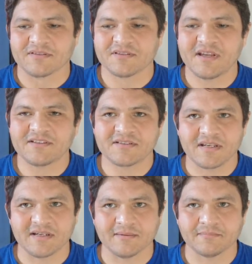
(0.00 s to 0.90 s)
So it's not just
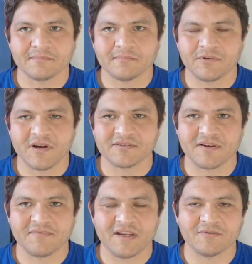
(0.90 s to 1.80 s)
him, but we also
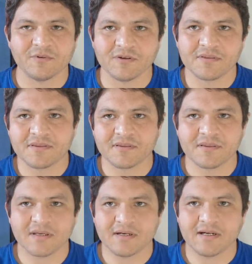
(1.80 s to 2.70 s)
have Ed Ruth
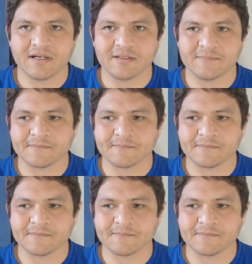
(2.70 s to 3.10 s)
uh,